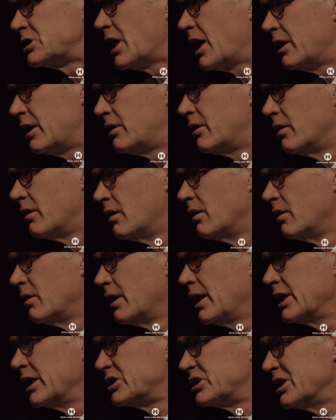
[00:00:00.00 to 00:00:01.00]
had
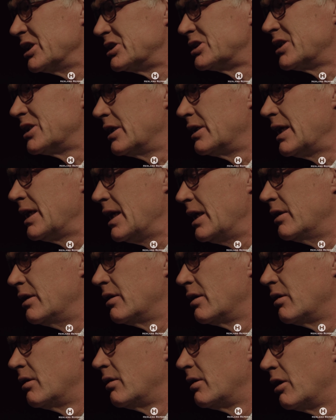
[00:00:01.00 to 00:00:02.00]
existed
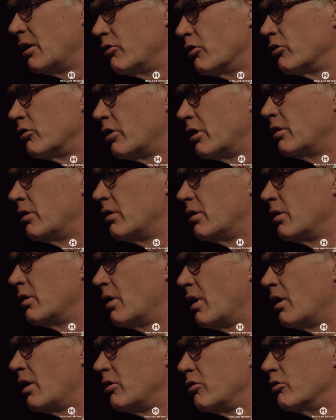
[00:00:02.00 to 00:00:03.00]
in the northern
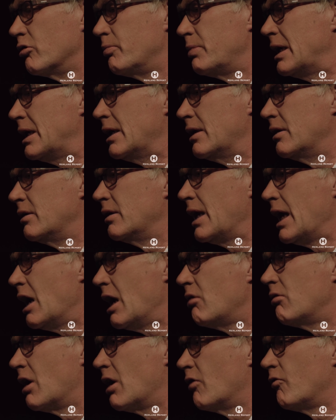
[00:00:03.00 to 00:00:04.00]
European
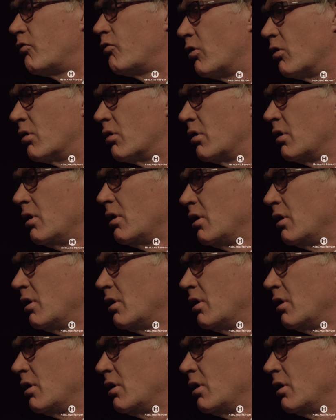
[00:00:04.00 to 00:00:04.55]
area for